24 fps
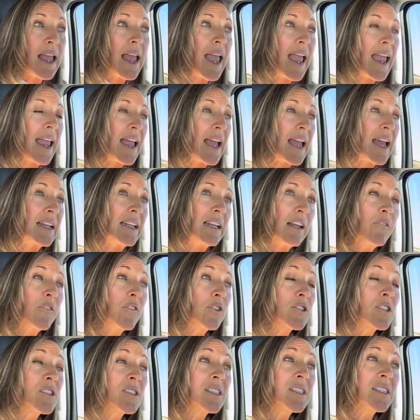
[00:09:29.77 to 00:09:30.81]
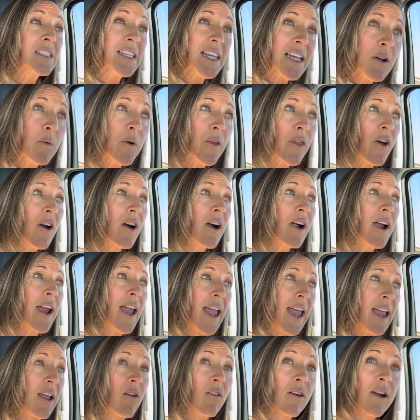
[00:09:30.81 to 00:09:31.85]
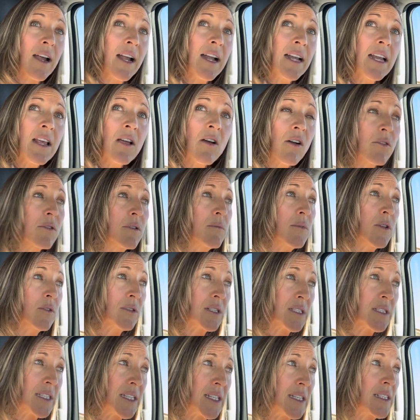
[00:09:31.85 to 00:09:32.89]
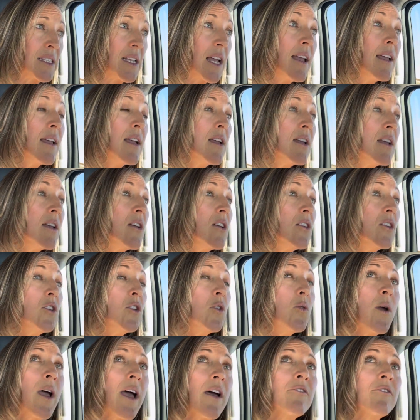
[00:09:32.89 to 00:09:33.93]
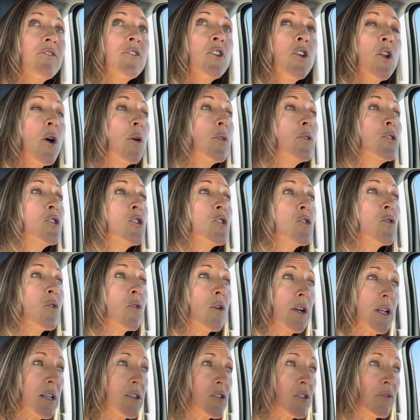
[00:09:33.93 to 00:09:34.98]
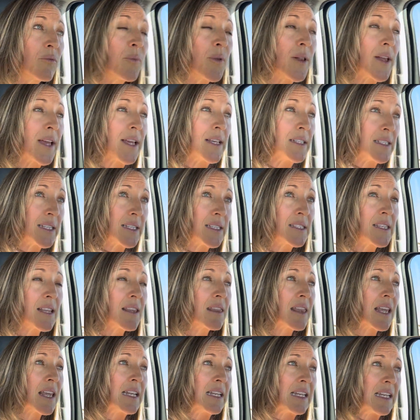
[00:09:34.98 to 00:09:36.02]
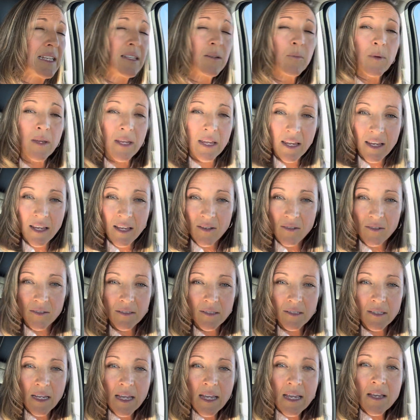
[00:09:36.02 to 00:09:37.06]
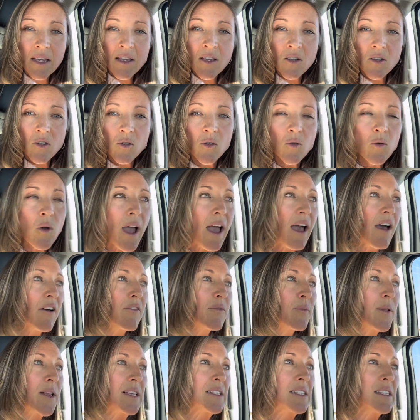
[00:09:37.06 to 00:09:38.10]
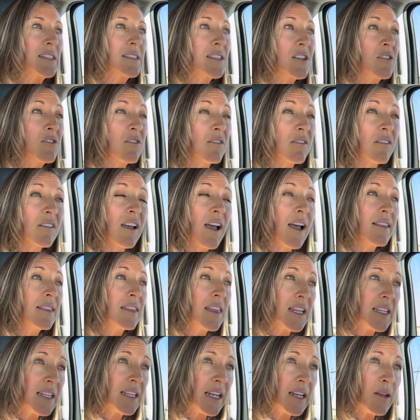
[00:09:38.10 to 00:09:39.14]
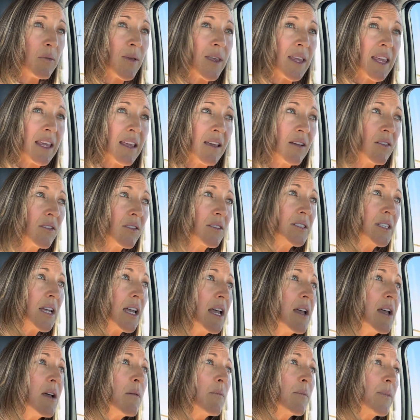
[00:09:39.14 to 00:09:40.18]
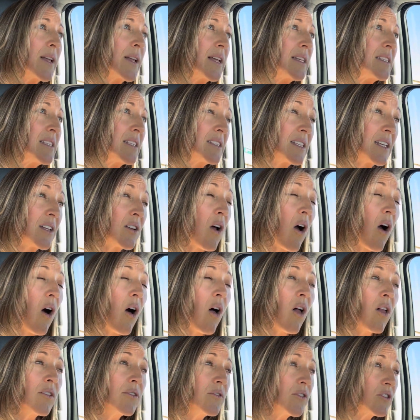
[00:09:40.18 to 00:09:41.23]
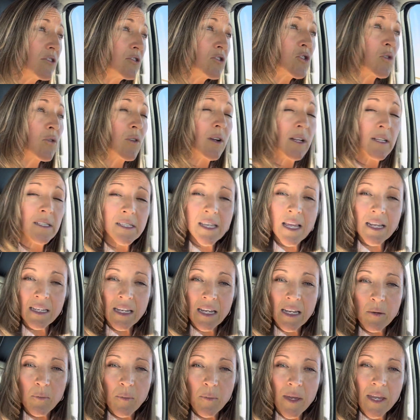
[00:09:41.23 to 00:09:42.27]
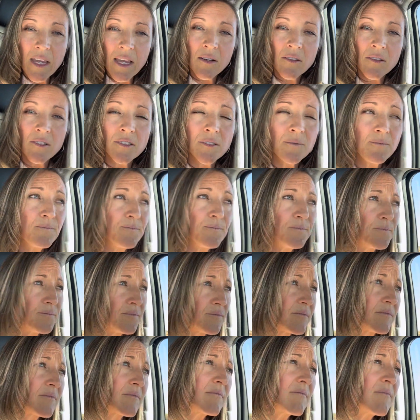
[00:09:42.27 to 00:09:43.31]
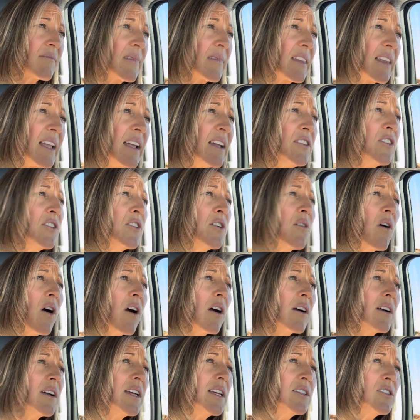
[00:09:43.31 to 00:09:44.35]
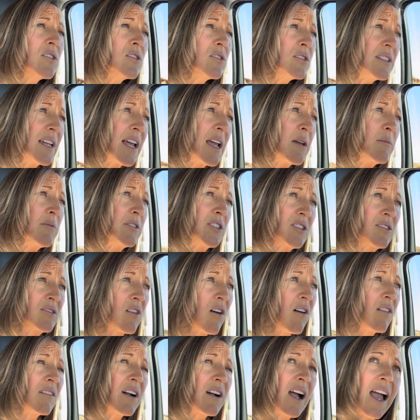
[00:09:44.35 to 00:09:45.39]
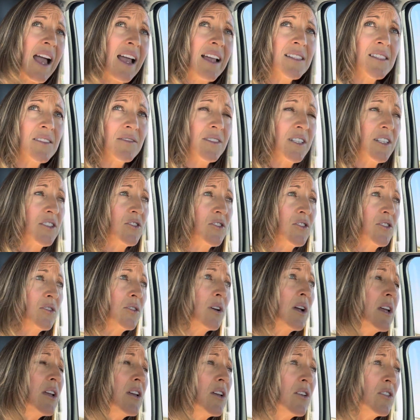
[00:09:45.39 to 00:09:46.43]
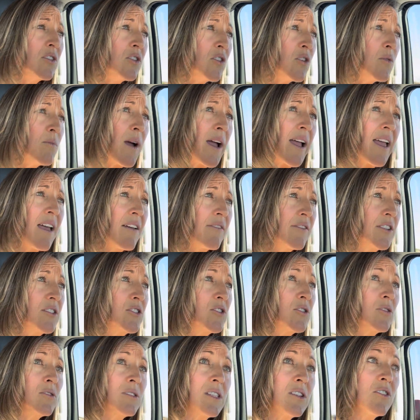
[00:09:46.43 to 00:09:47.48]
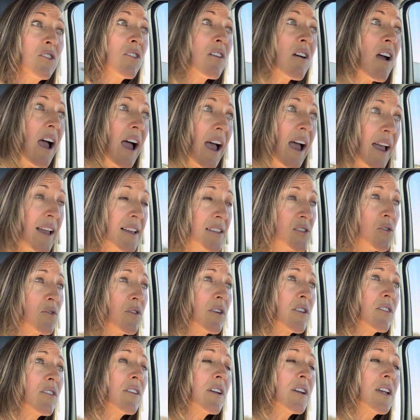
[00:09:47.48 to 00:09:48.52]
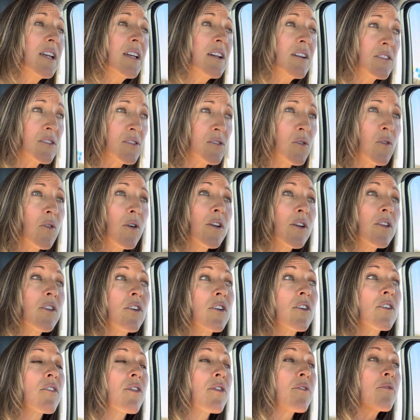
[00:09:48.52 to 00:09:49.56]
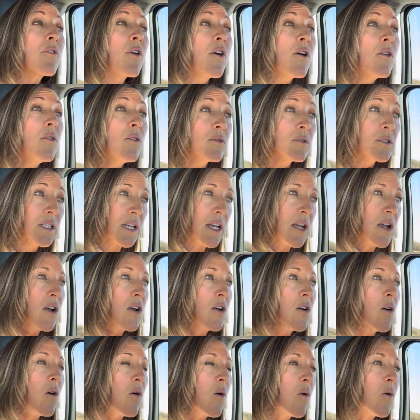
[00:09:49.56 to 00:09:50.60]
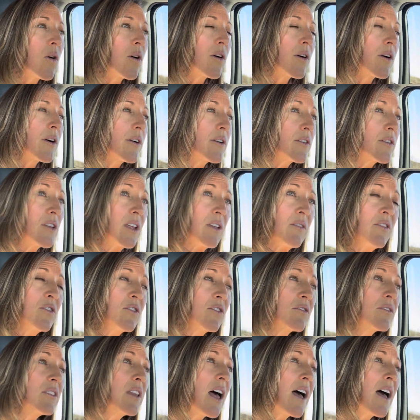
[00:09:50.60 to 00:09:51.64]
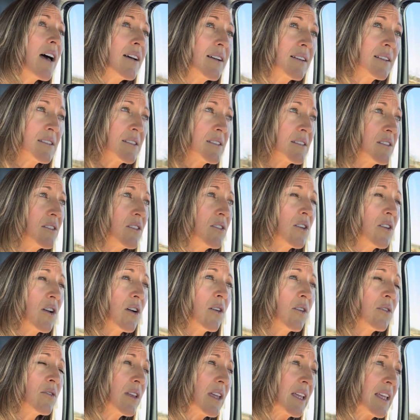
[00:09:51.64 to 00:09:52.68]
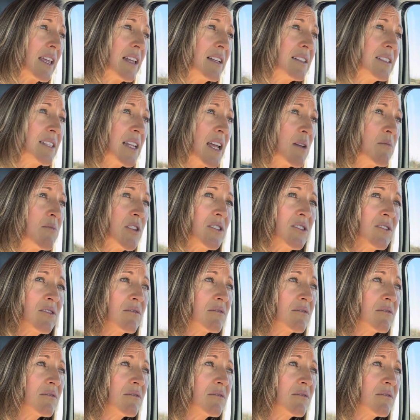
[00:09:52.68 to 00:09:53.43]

And if you're sick with RA or any autoimmune disease, you have no shortage of places that need to be healed. You have places in your gut that need to be healed, places in all of your joints that need to be healed. And you know, RA damages all kinds of tissue. You might have issues in your eyes or your ears or your throat or even your lungs. You know, it can damage